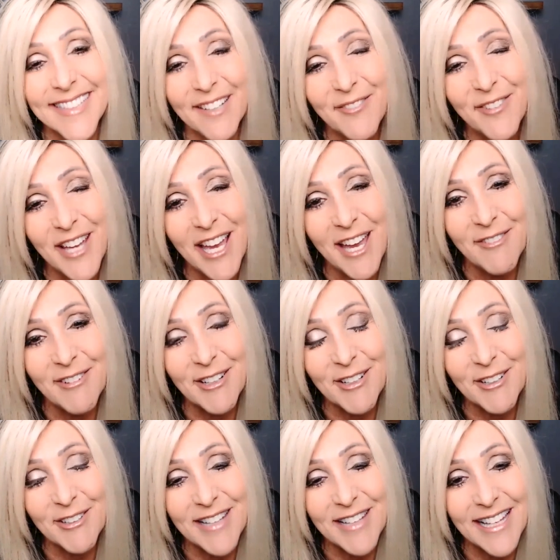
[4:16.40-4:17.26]
if you haven't
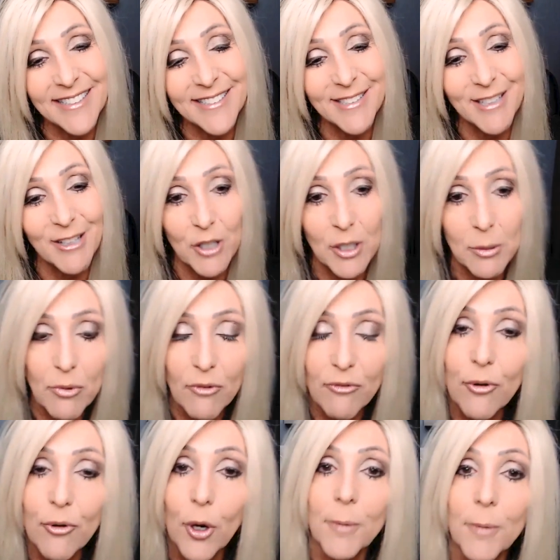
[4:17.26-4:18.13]
heard that slogan
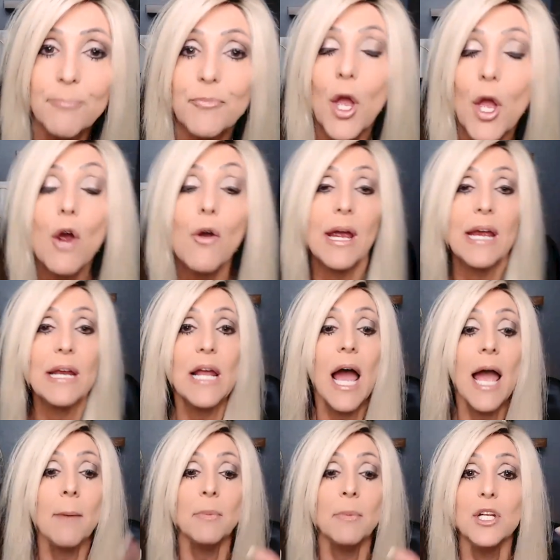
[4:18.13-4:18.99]
before. All right, I'm